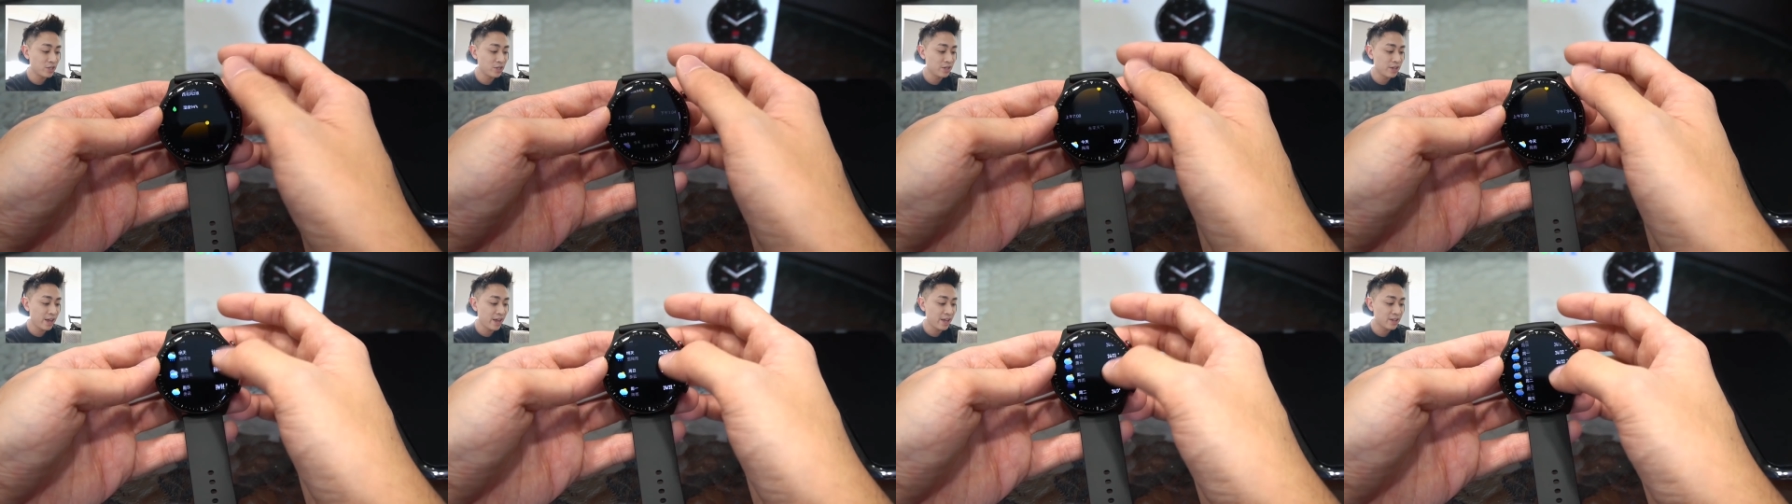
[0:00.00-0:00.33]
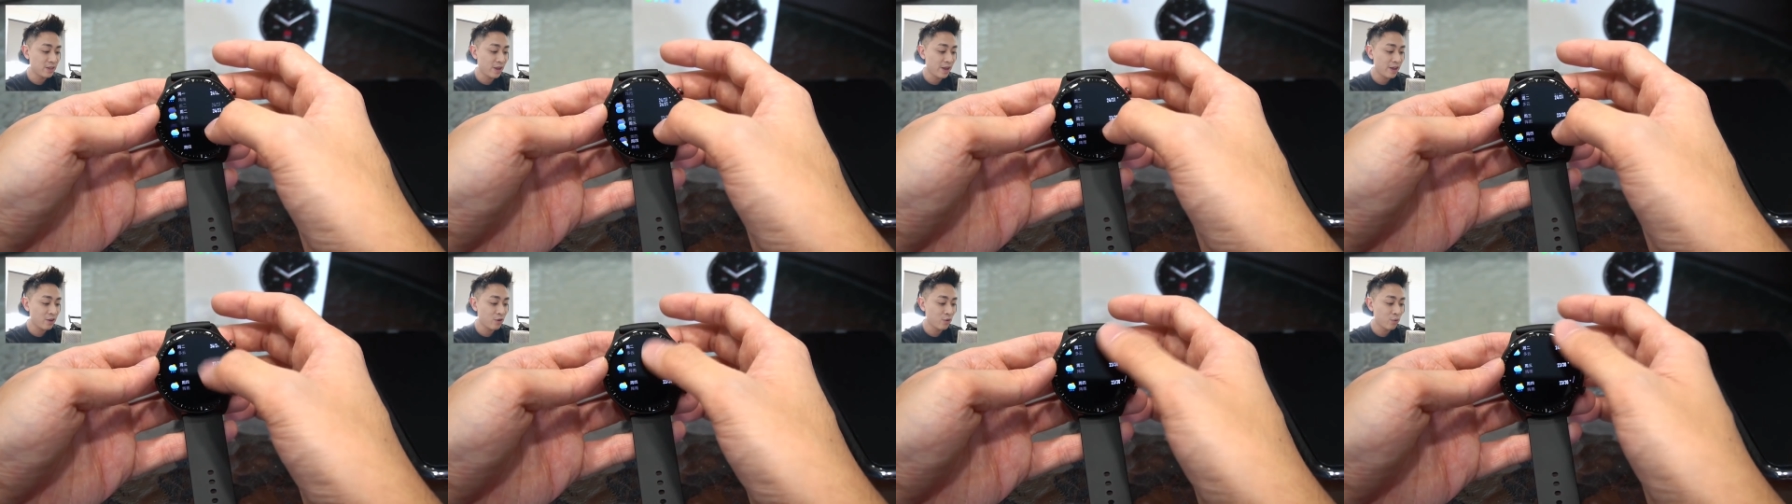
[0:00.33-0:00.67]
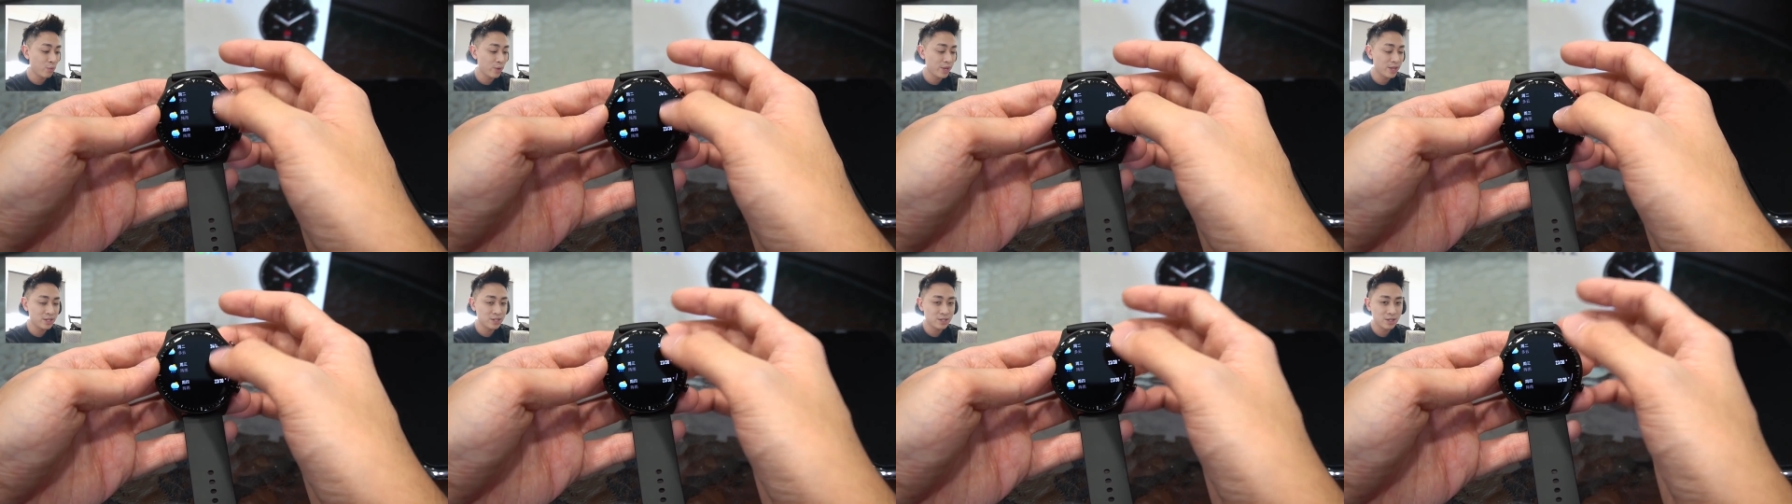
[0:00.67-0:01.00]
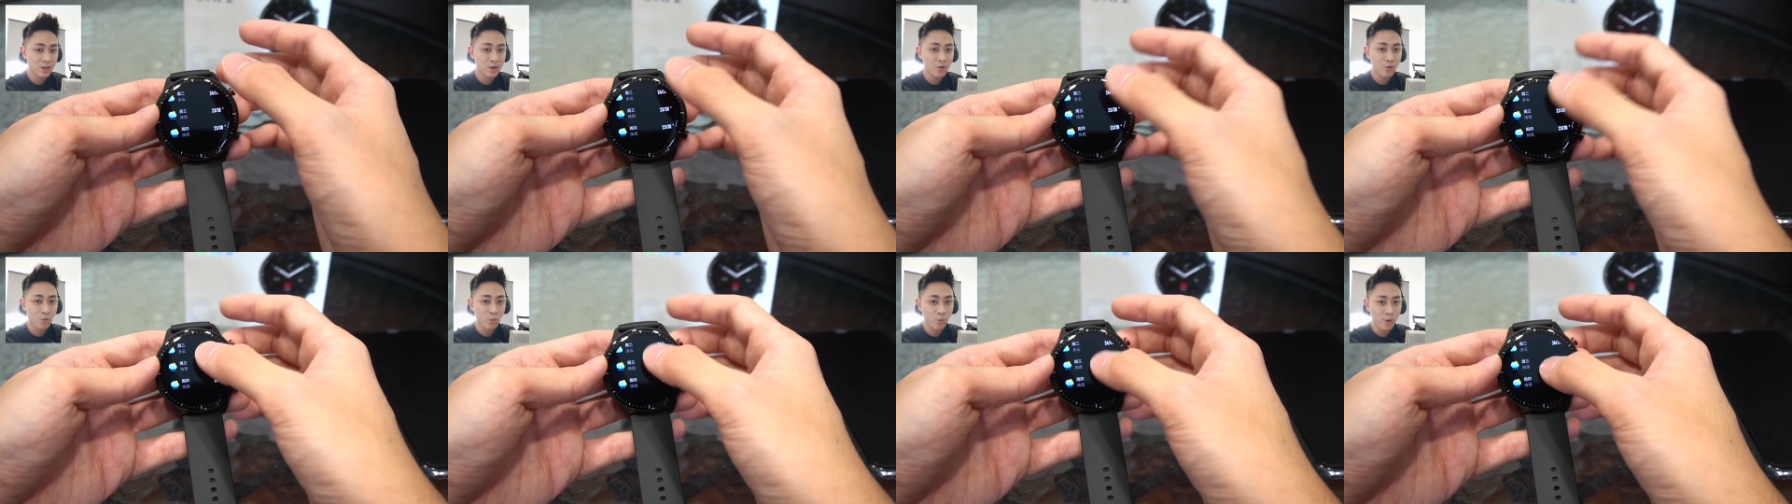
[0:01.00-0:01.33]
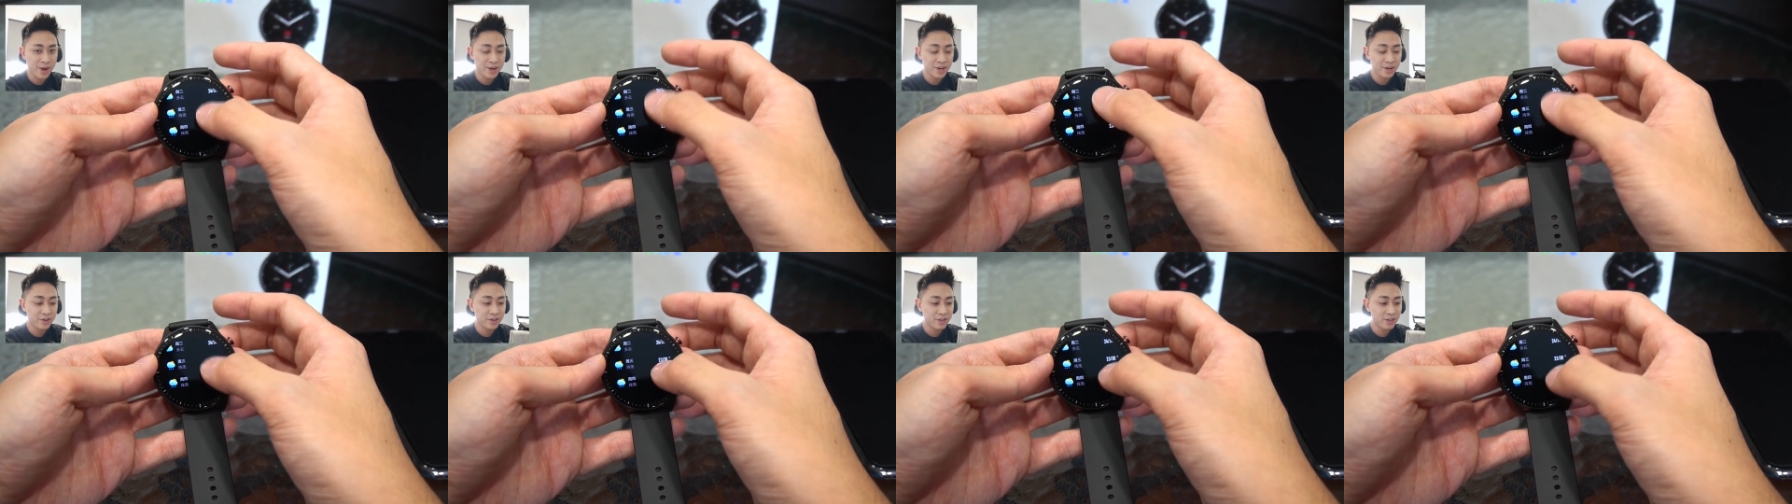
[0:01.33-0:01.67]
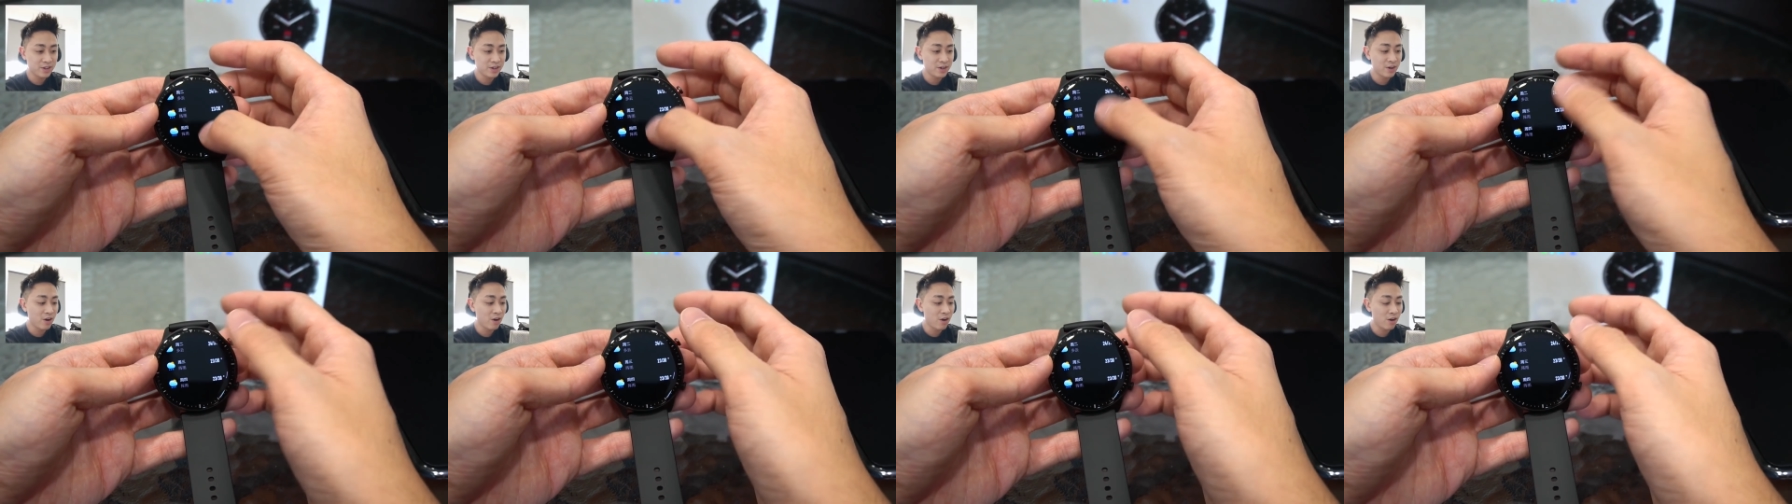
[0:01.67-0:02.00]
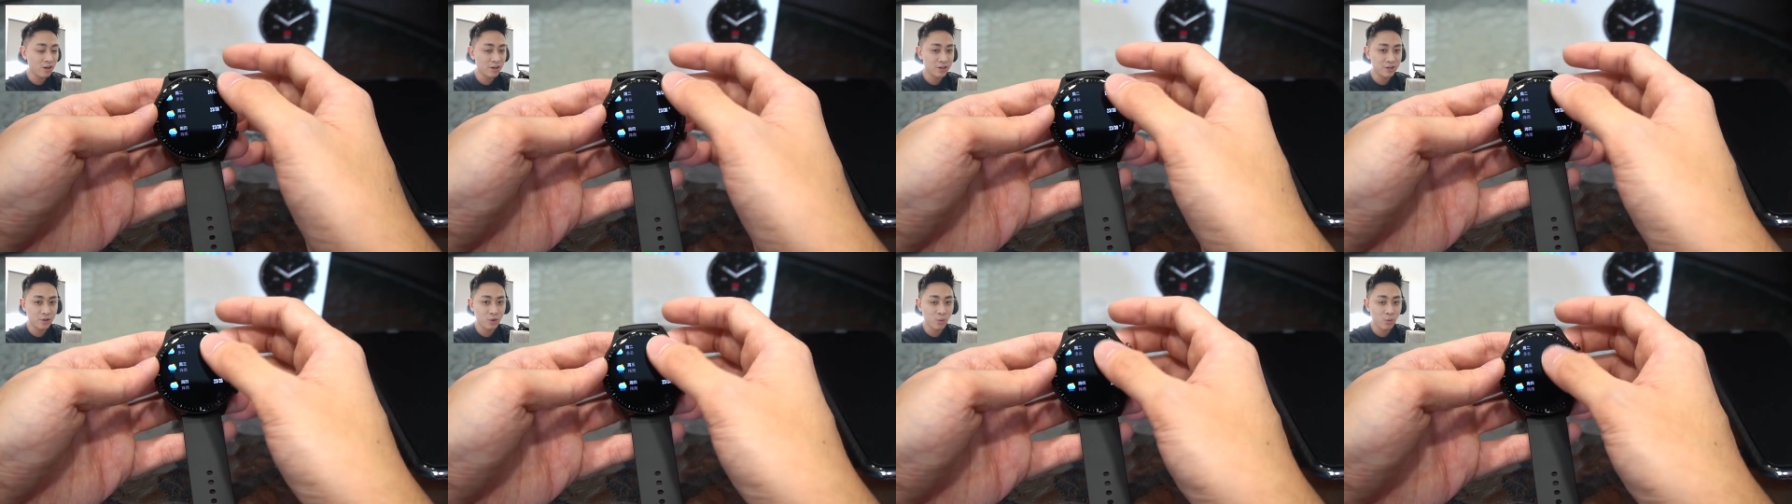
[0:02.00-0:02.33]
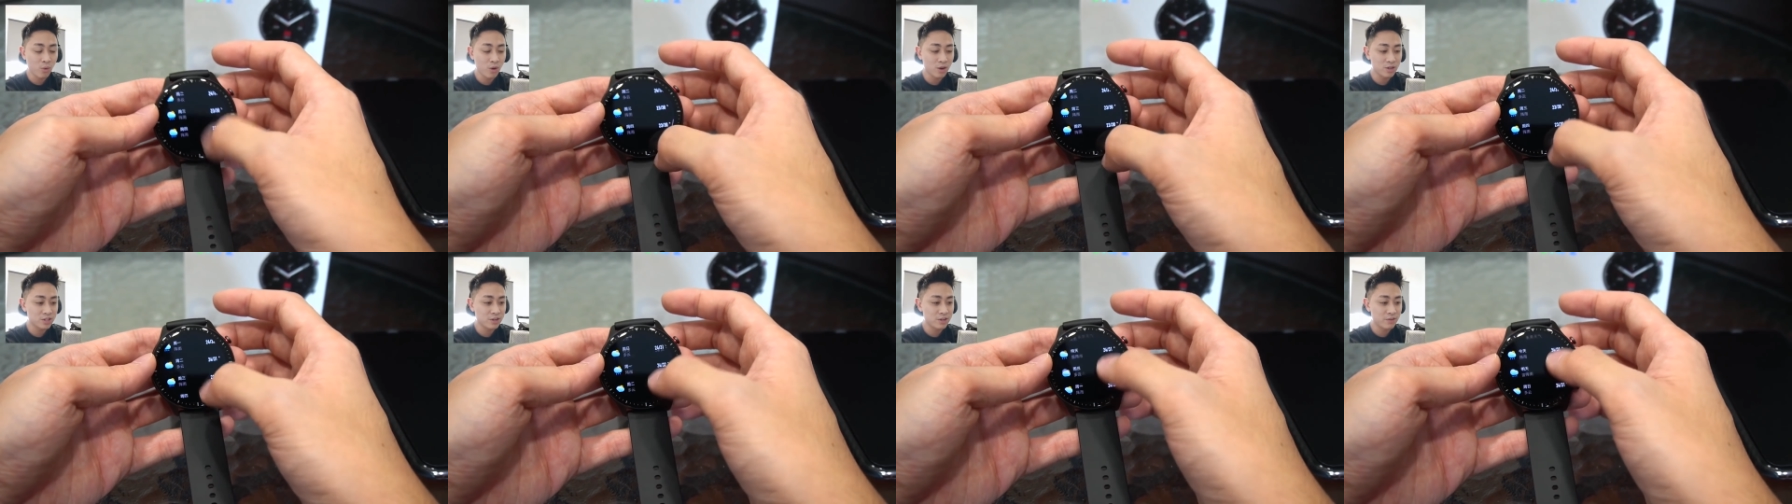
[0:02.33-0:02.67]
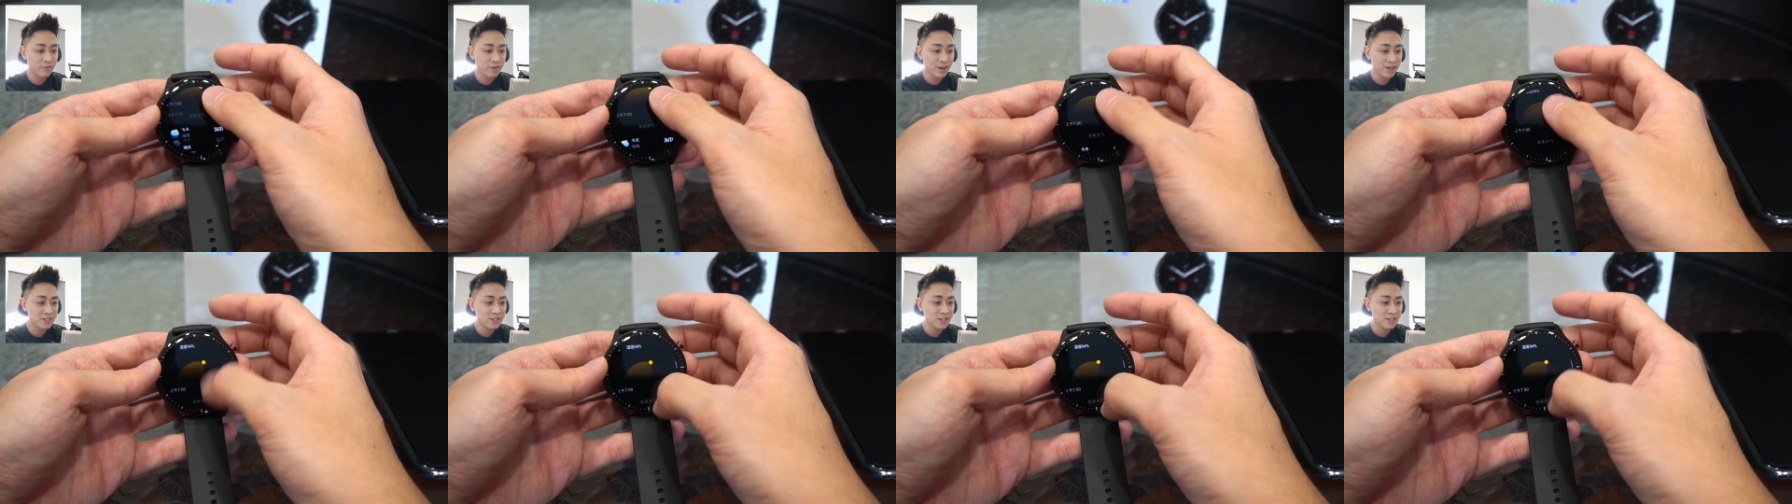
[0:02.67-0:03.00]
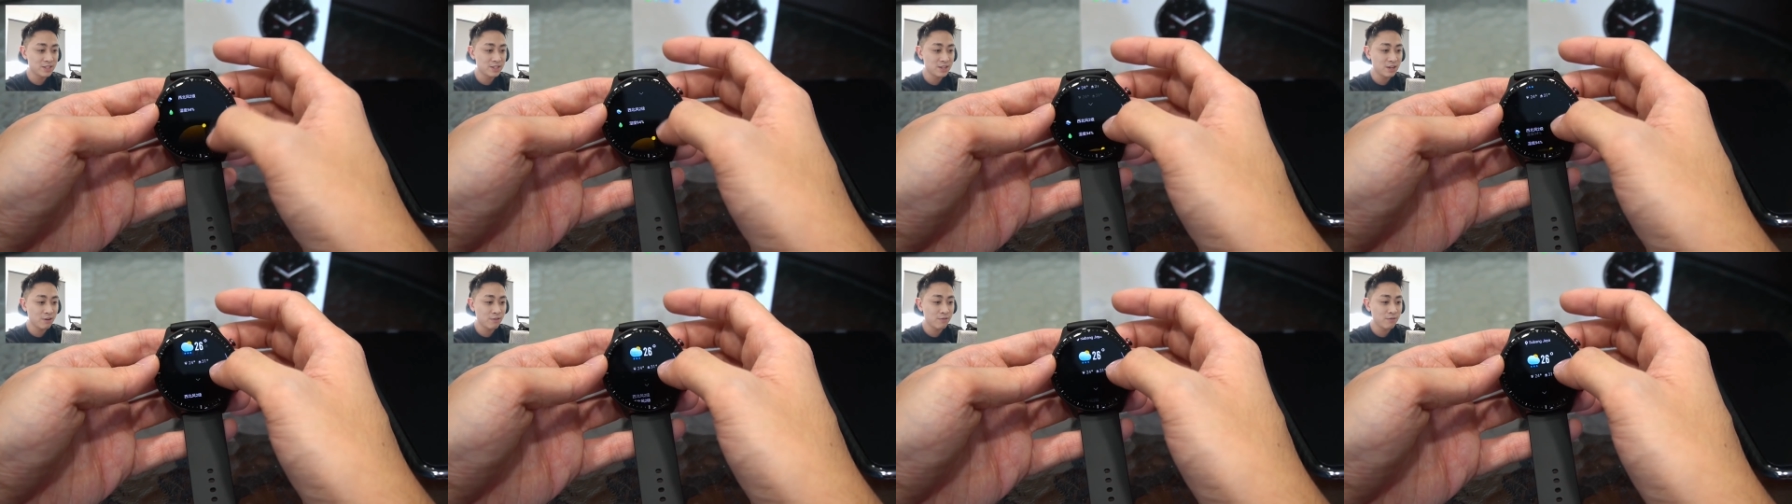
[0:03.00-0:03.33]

the entire week's weather here, all on the watch device itself.